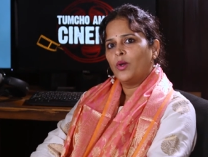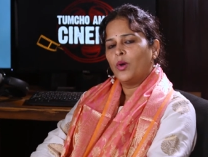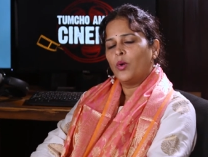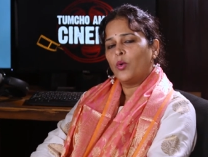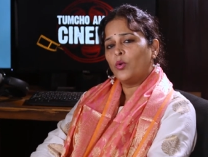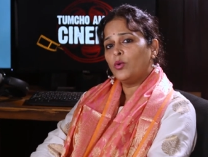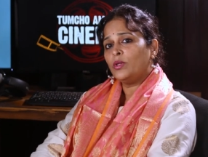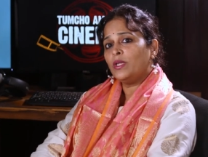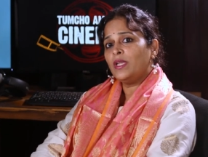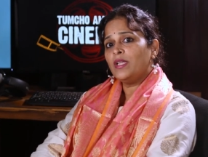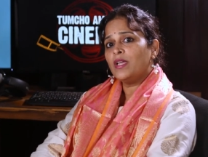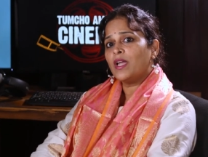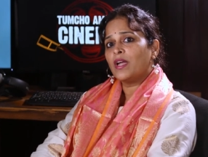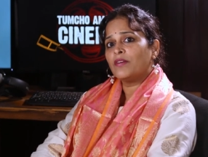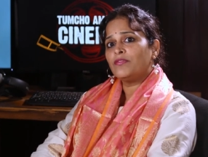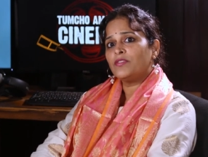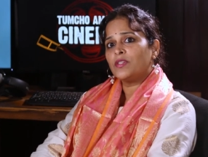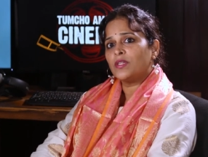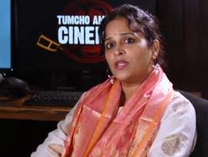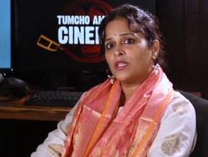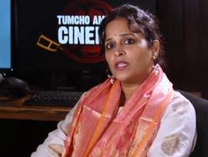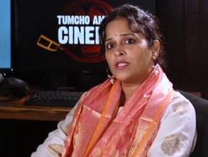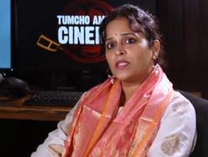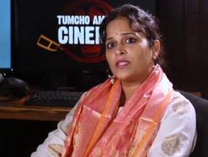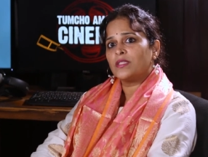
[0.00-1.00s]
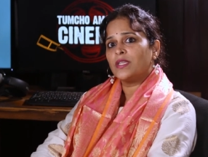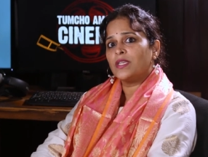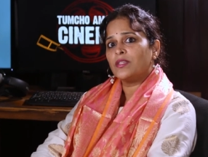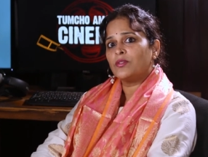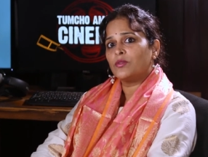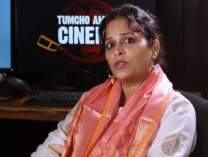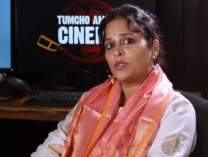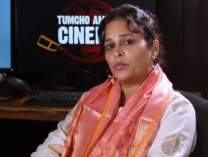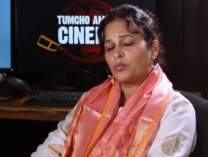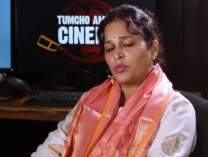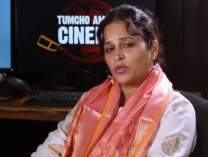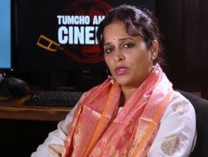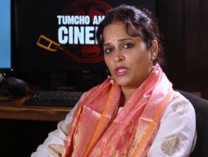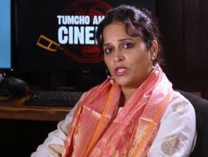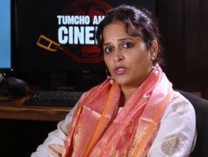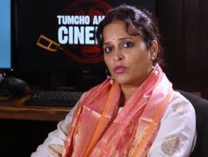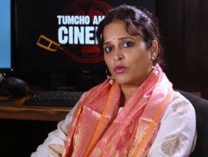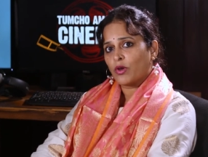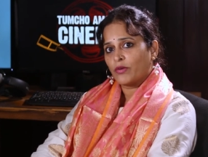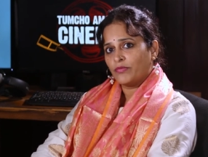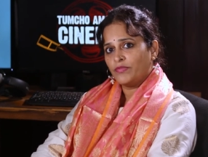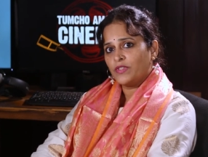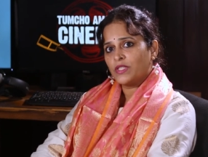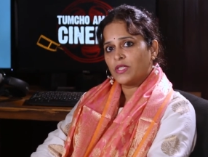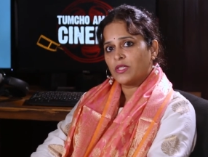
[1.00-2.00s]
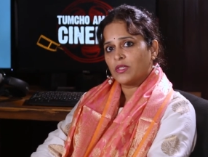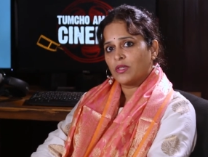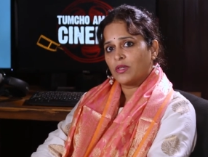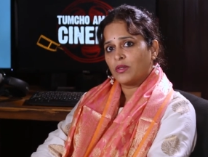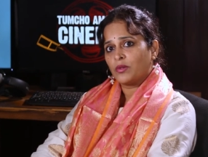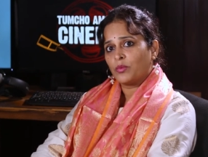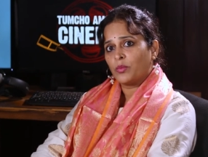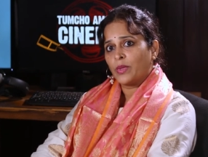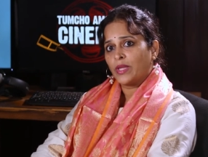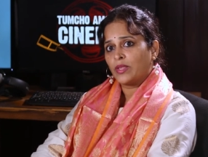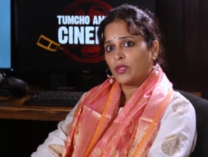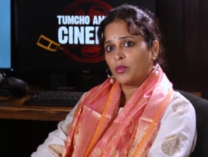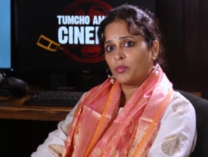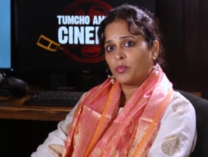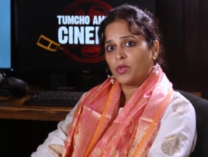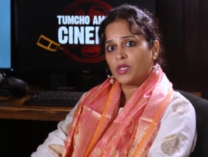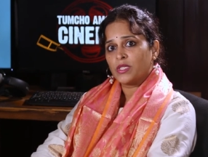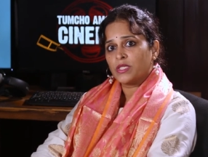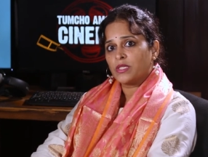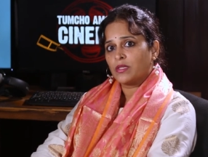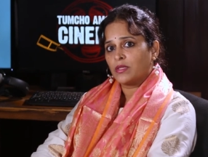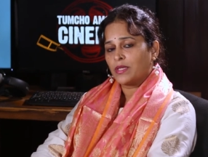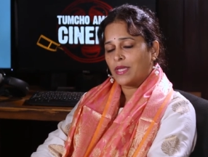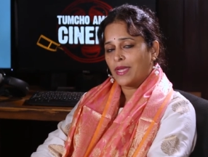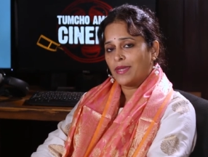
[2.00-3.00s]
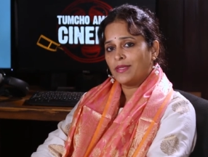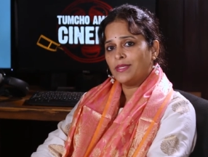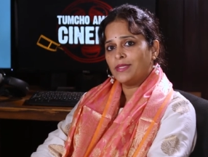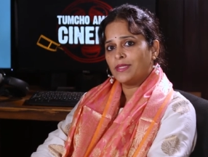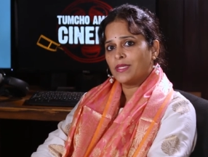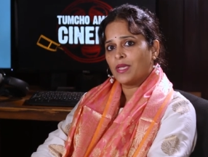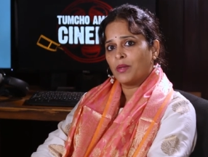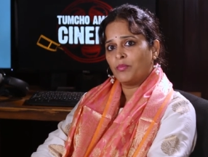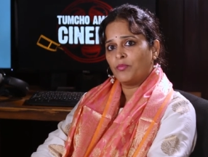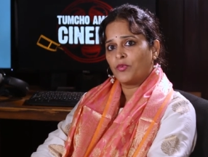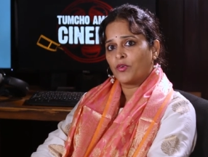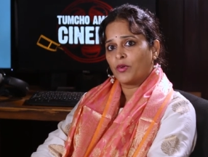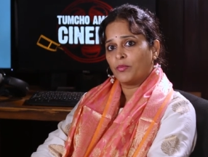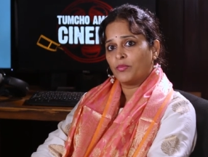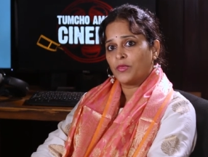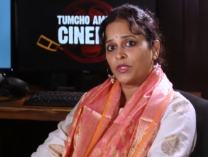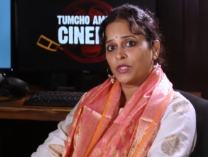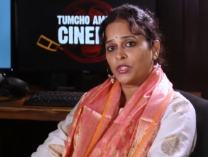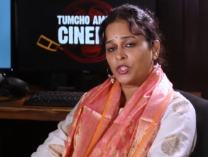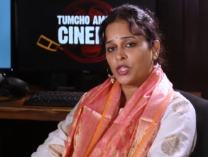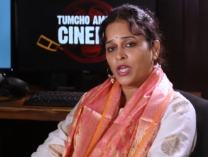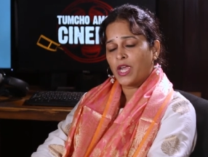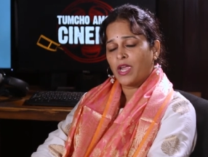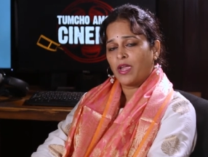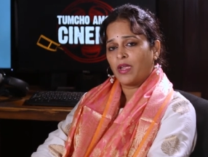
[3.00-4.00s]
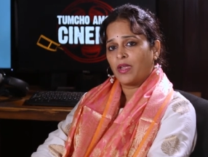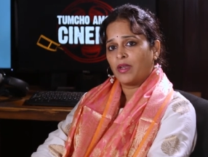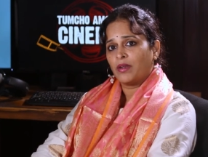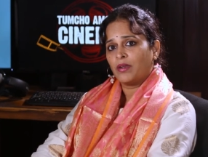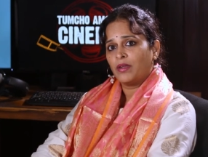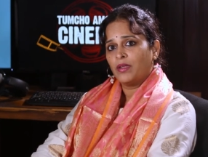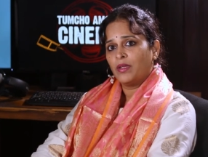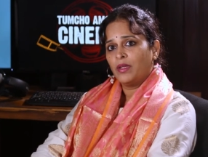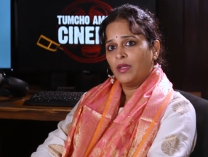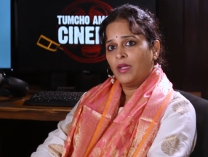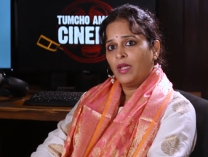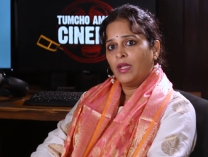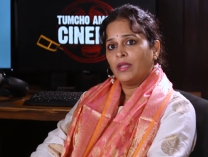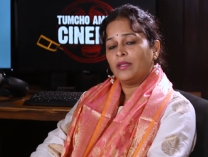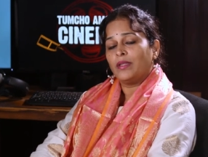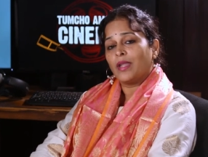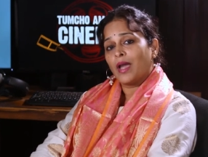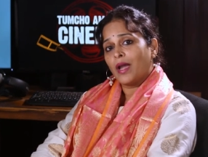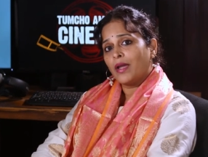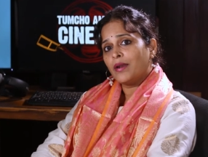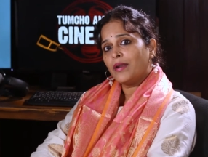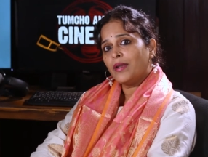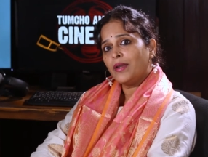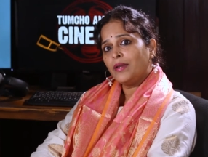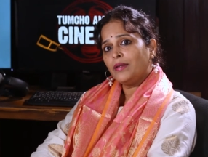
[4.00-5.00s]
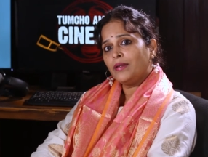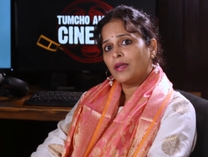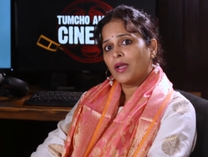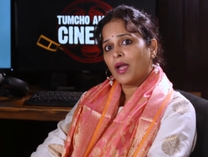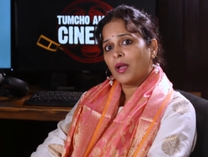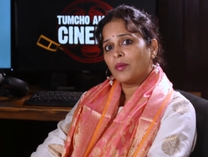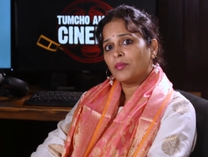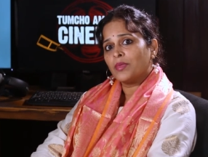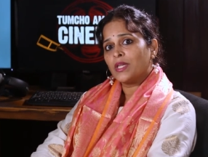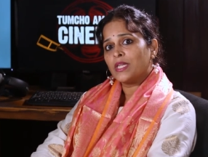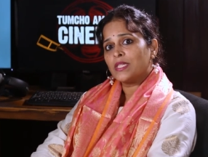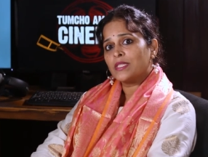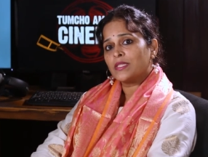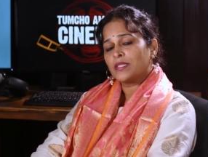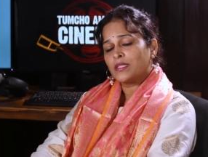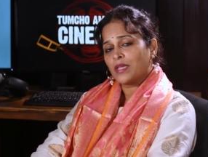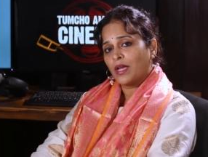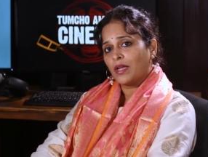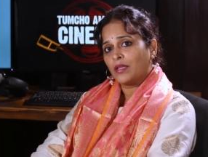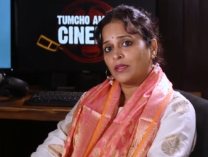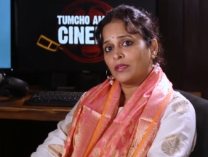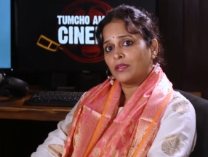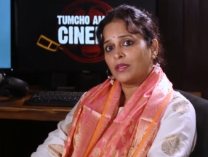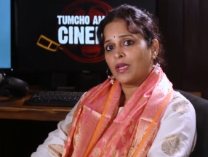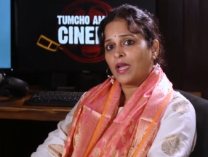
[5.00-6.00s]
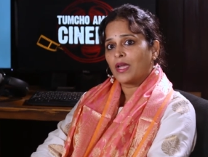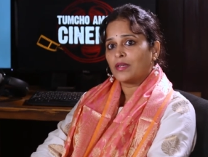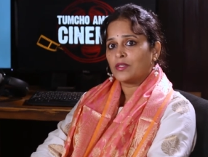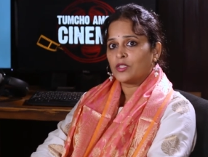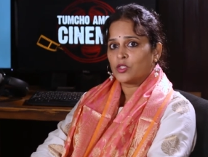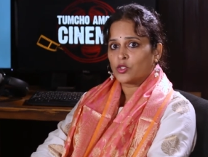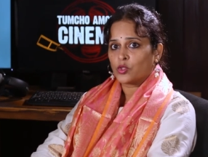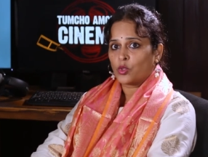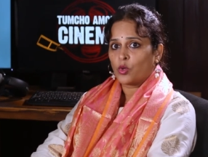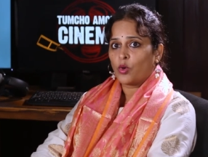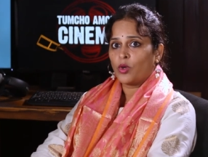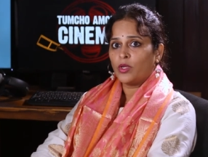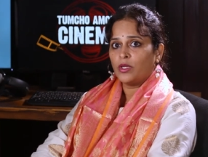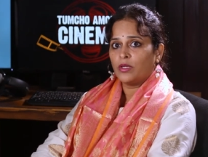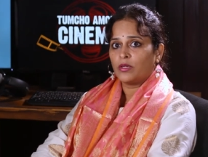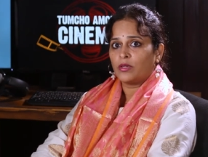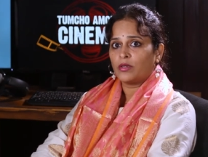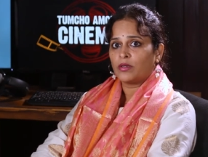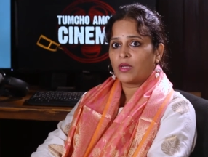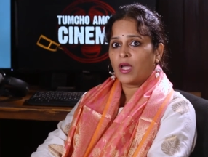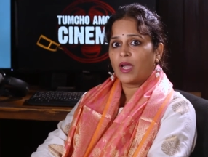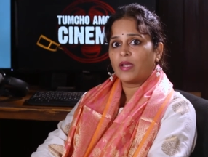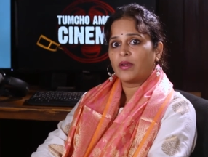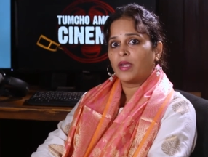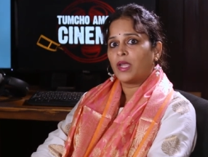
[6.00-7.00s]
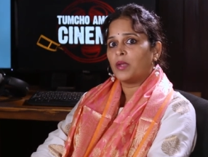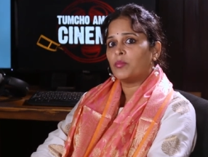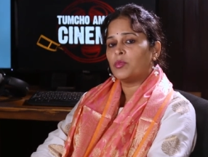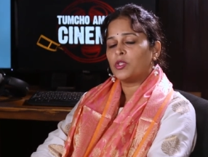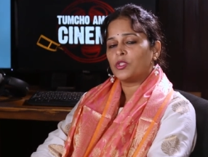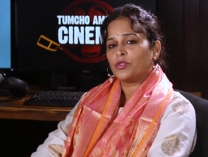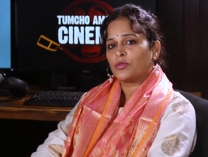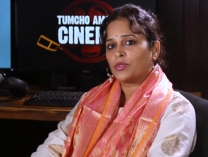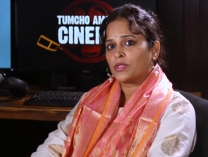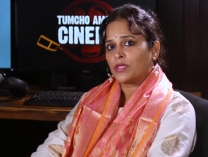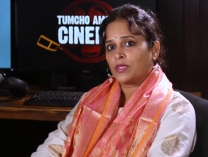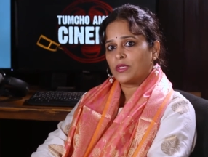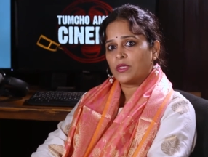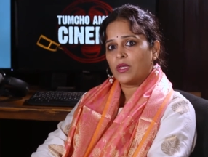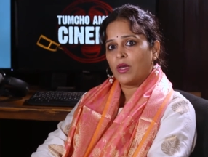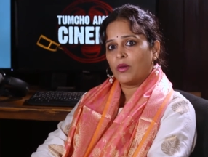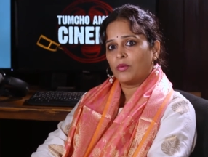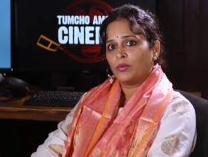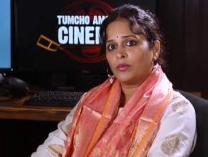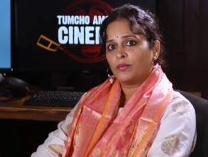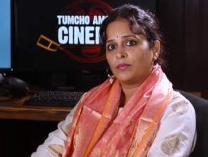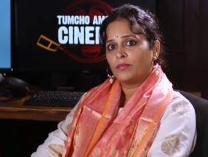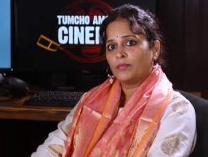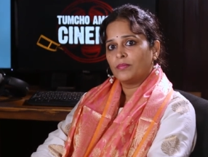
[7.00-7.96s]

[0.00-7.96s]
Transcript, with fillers: Only after listening to the police officer when the person gets up from the chair, Narayan Kamble's son and his lawyer are able to sit down.